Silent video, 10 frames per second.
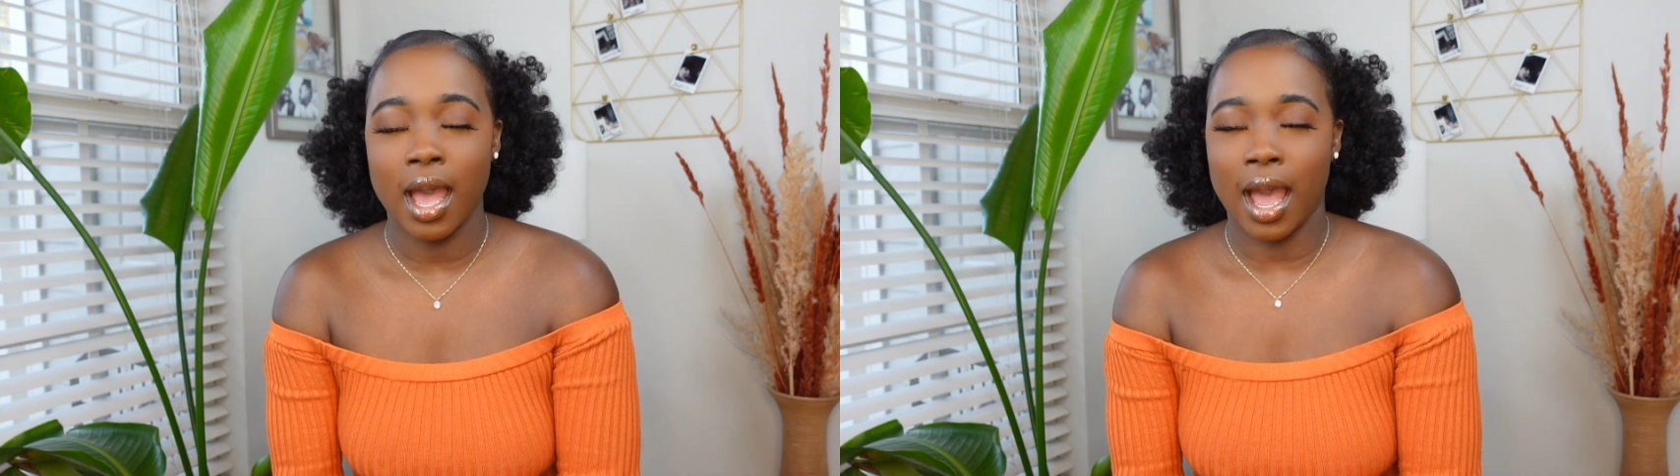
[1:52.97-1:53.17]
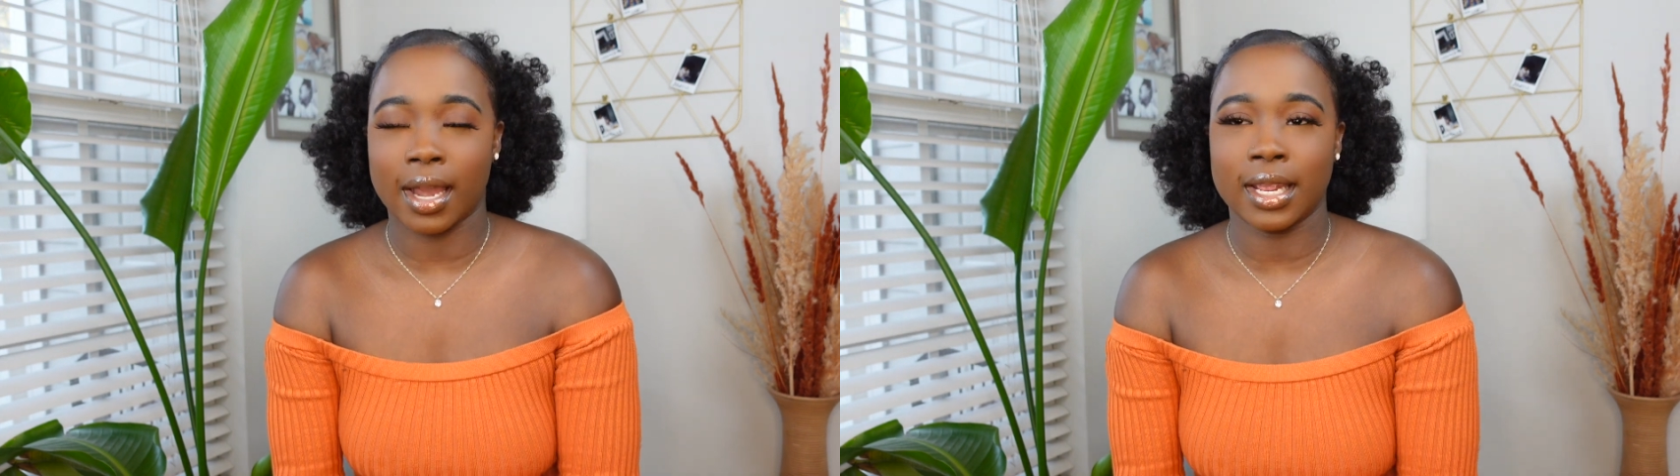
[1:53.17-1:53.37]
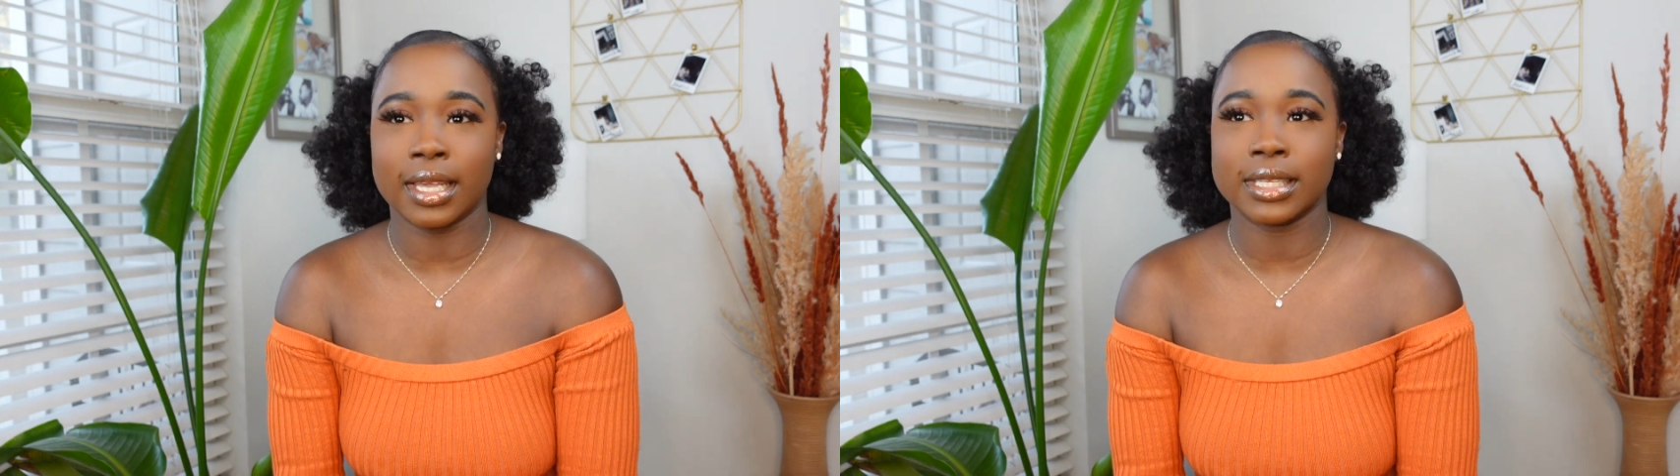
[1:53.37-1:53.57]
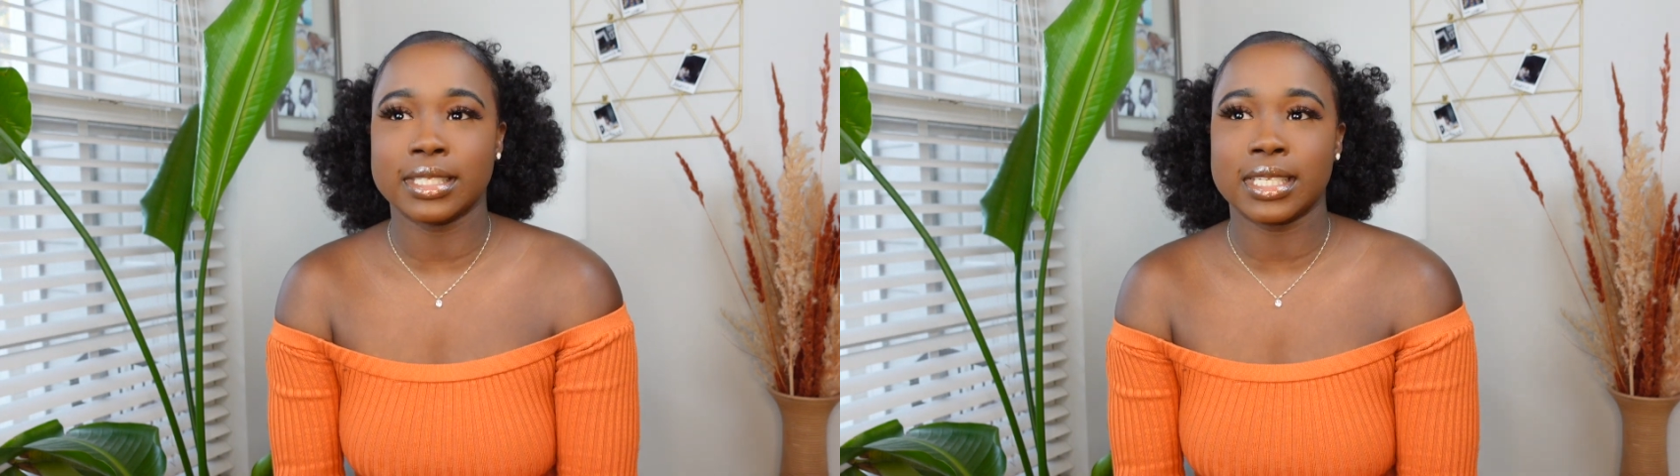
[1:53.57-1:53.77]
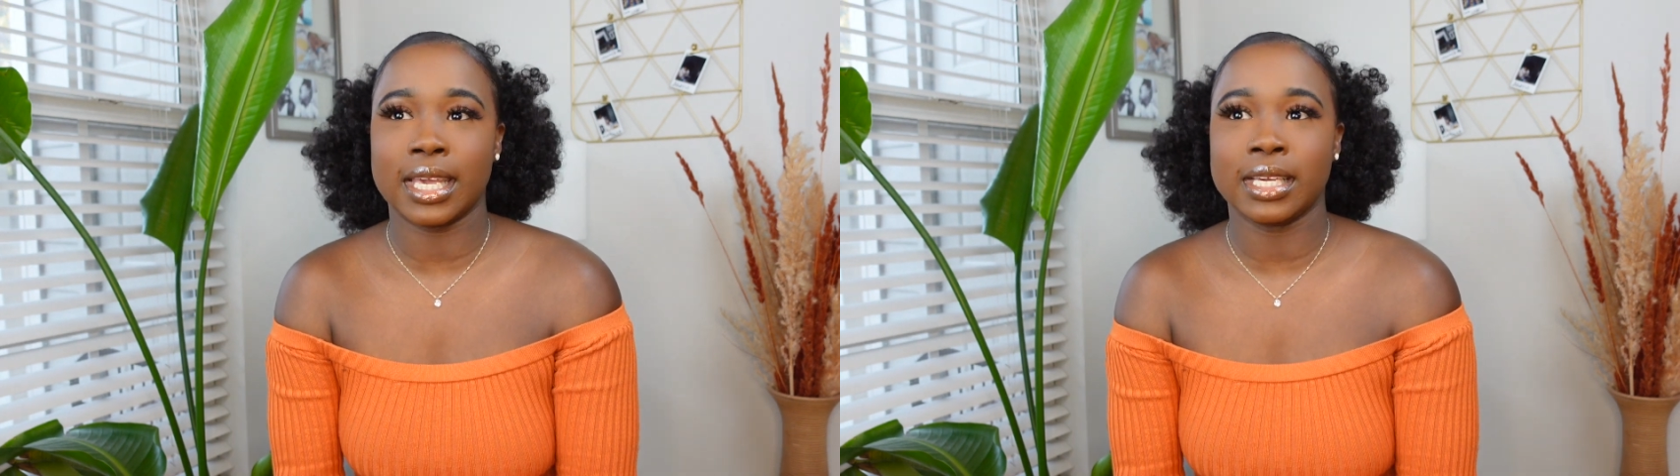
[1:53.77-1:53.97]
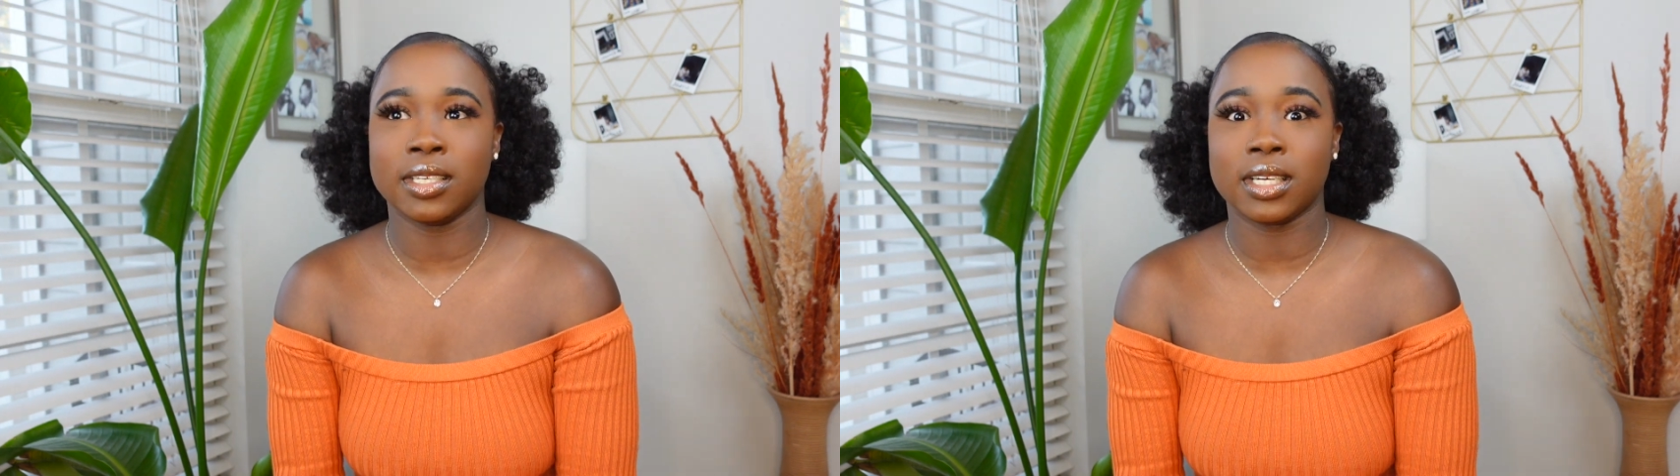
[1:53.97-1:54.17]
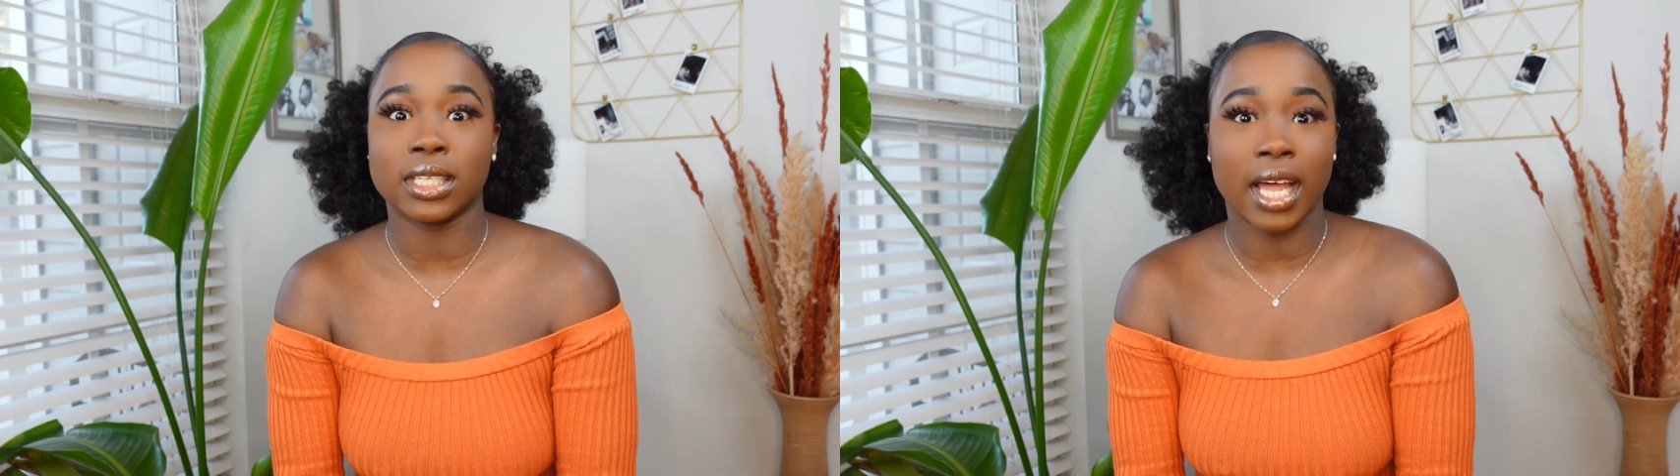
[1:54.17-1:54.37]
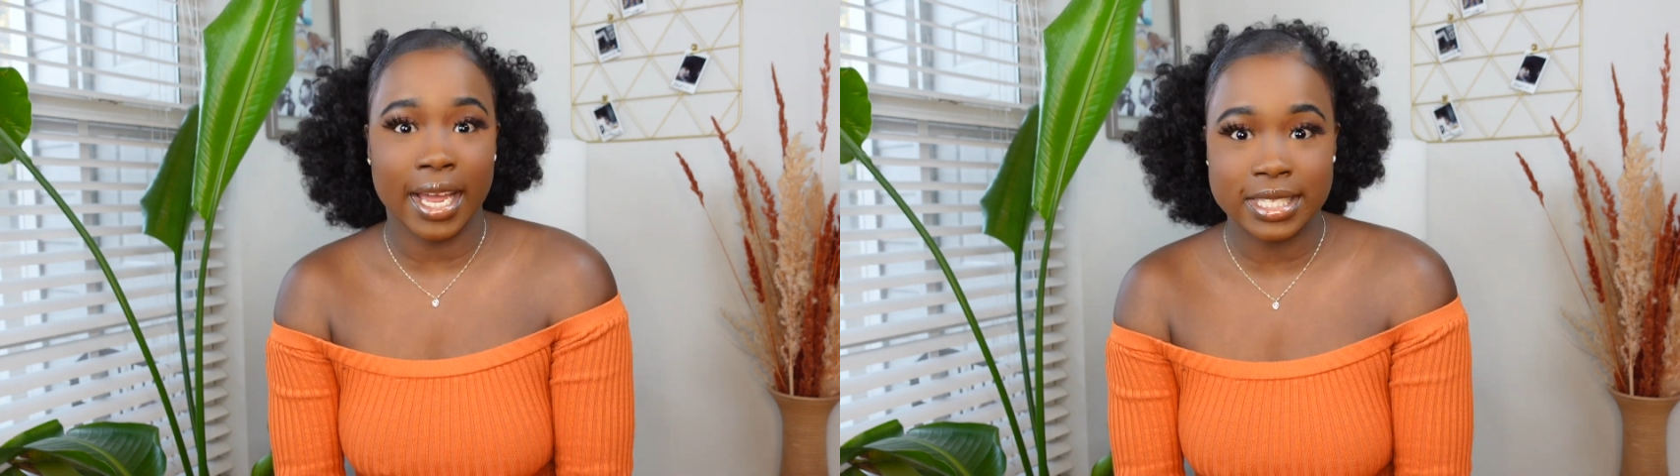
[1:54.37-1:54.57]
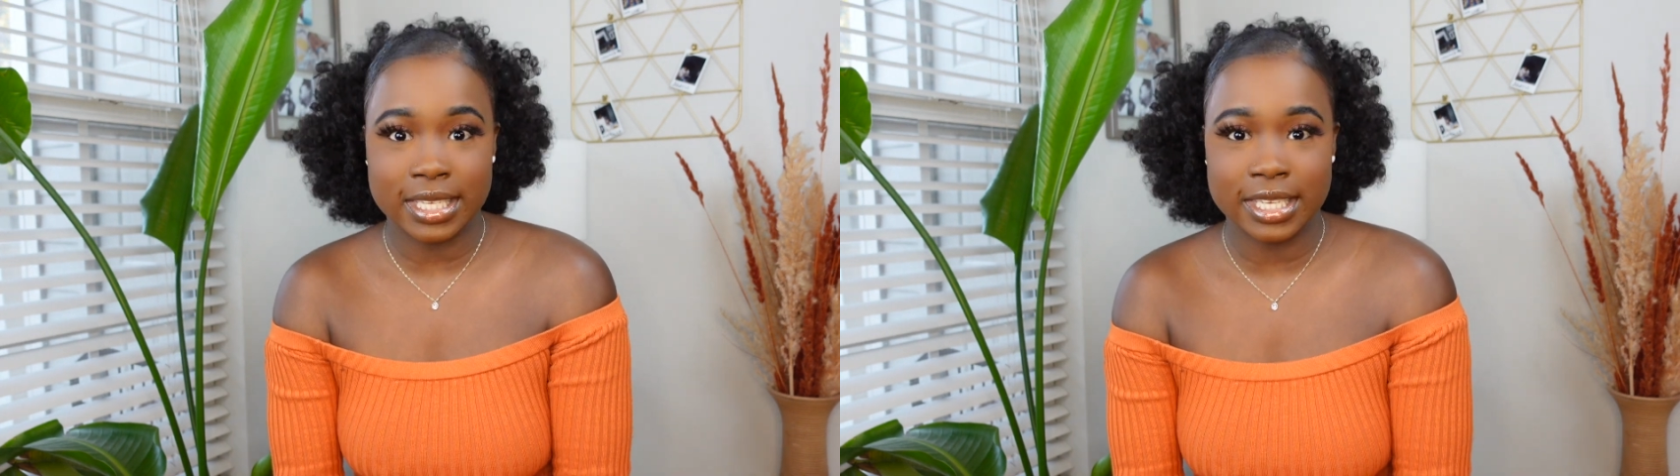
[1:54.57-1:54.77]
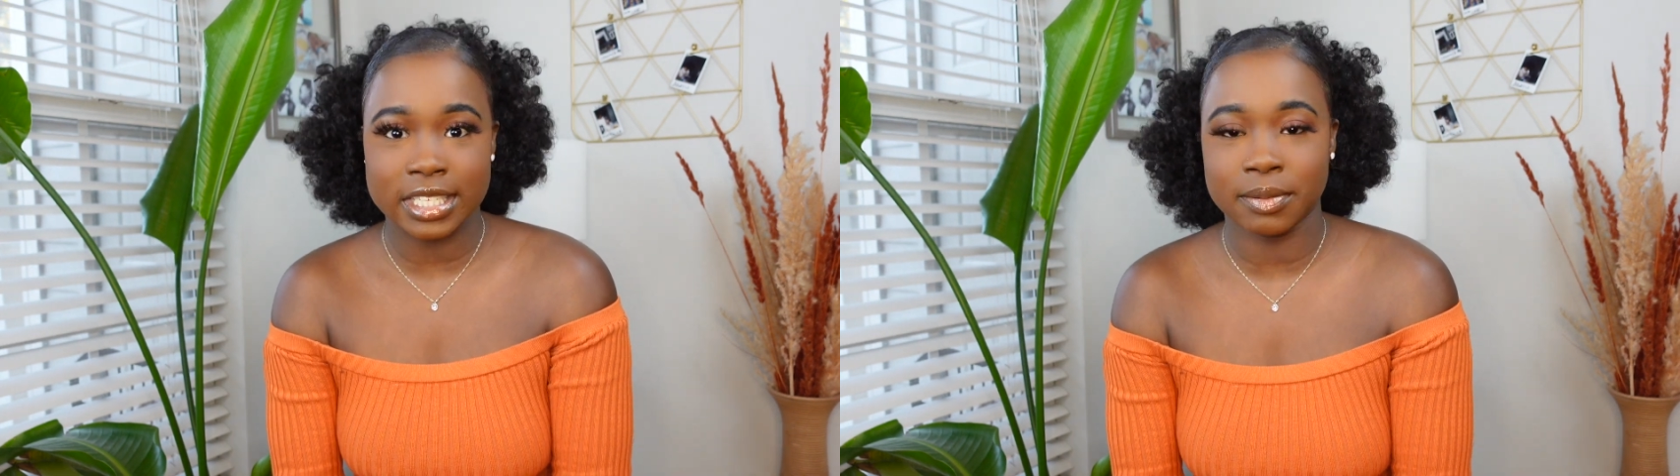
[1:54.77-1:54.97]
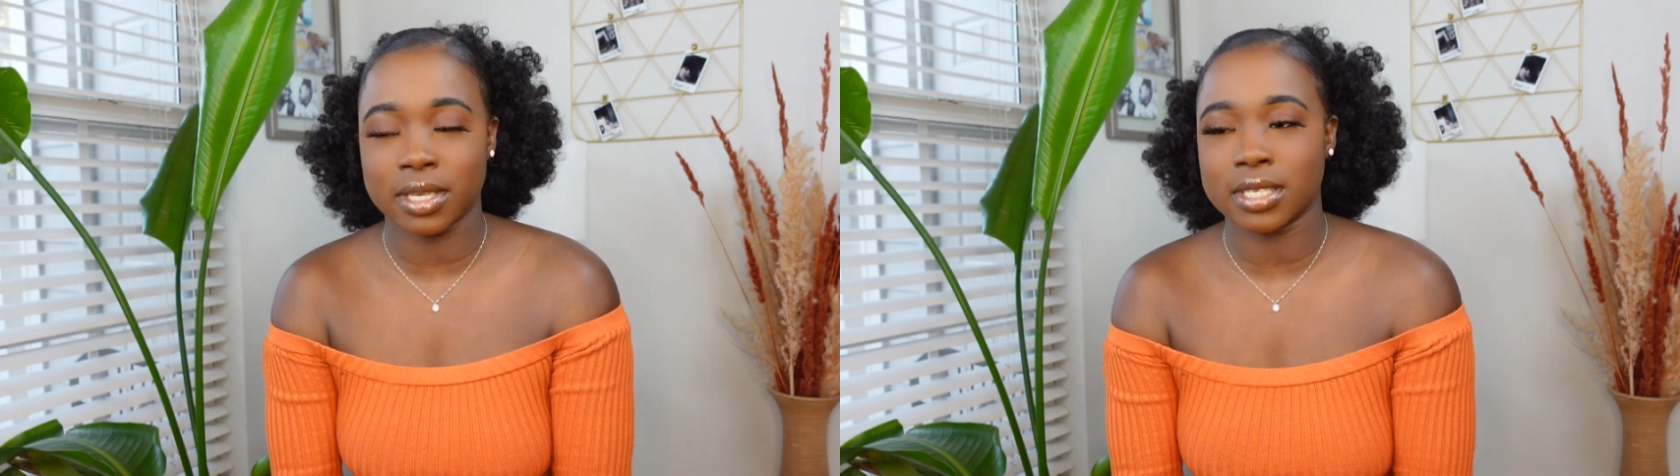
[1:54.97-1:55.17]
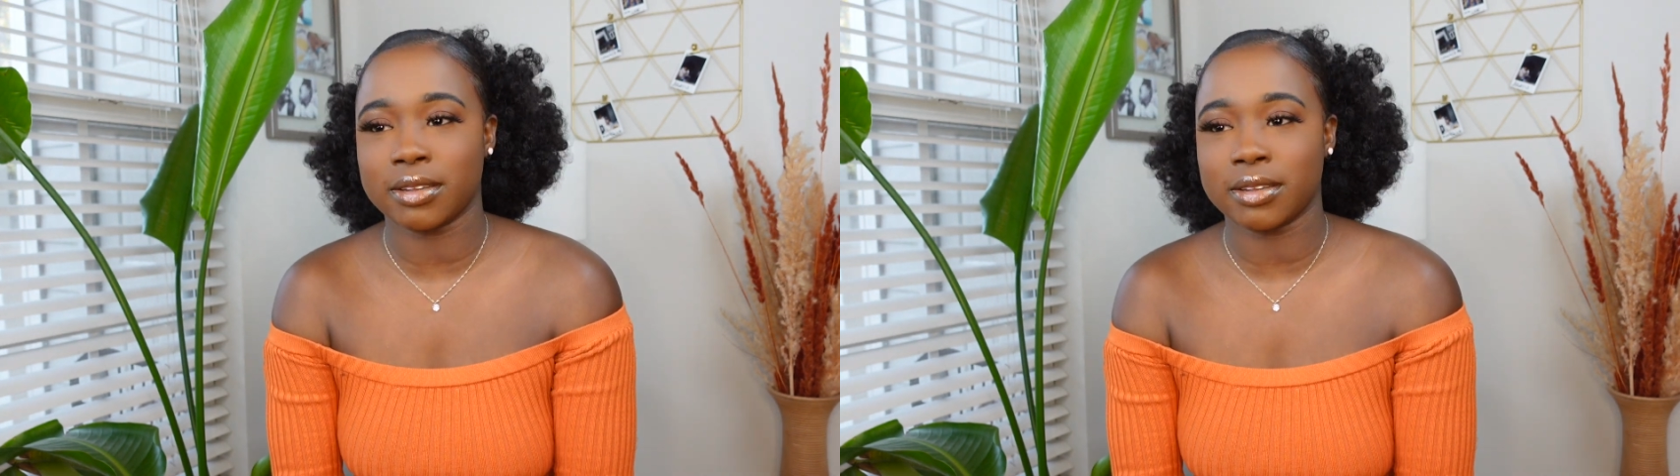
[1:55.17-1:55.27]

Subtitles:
I didn't get to take classes because